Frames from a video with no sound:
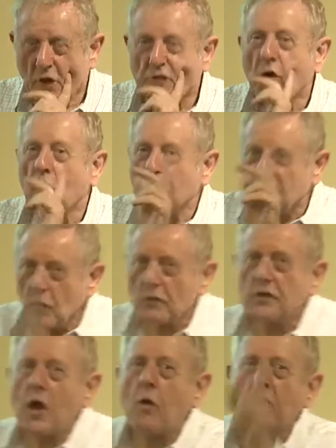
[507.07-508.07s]
So he's
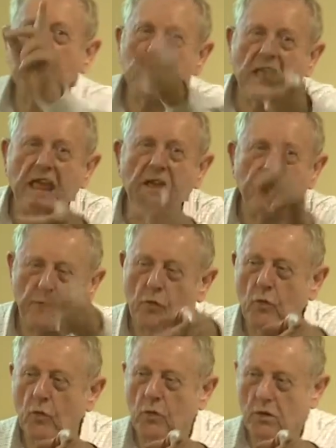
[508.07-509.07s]
not going there
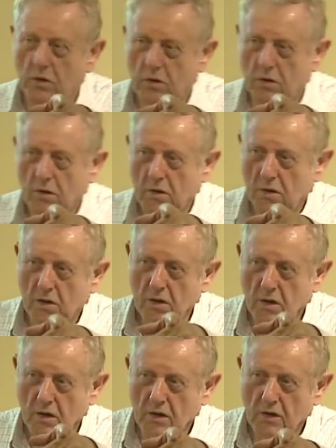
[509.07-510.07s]
for
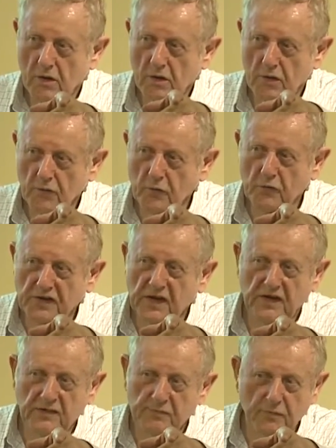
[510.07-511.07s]
your
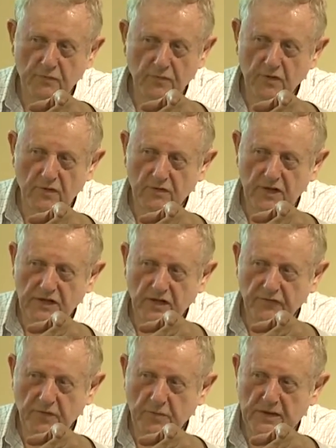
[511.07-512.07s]
sins that
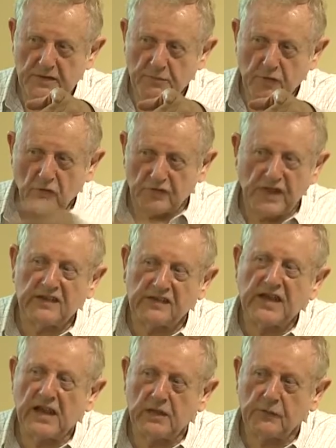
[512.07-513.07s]
you have committed because
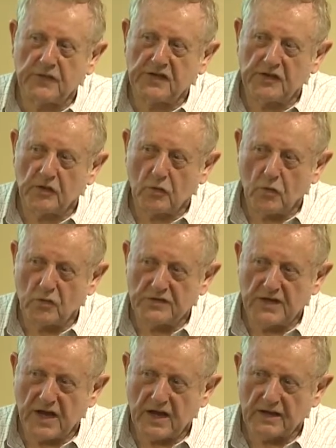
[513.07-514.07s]
that's dealt with in the
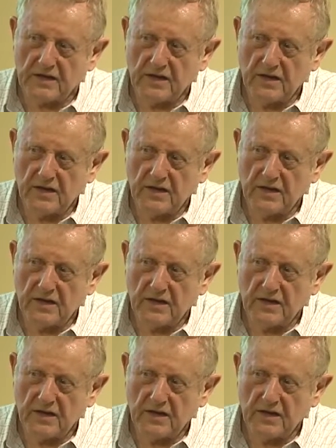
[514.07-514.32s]
courtyard.